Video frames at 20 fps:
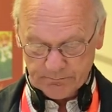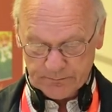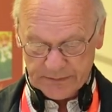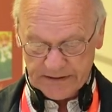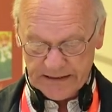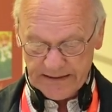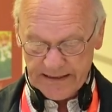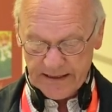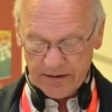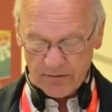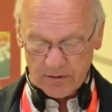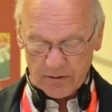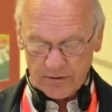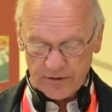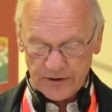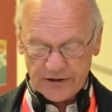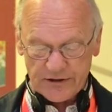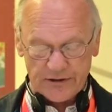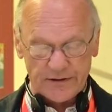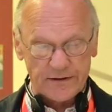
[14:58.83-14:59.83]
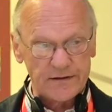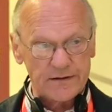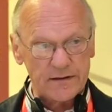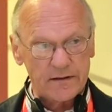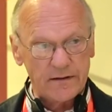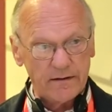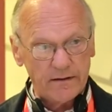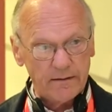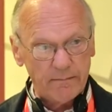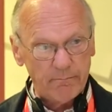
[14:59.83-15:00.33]
But in their
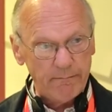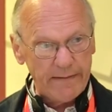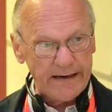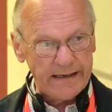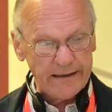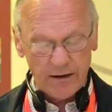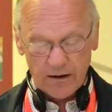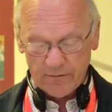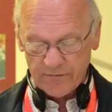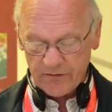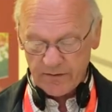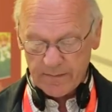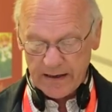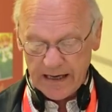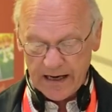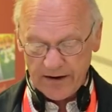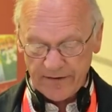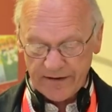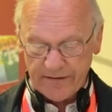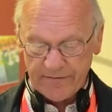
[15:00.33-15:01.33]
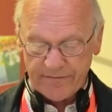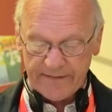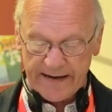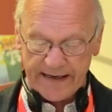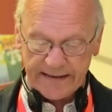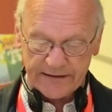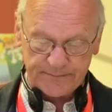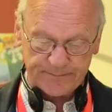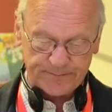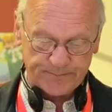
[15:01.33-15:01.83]
origins, many of them are, in
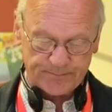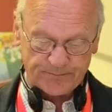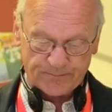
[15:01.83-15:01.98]
fact,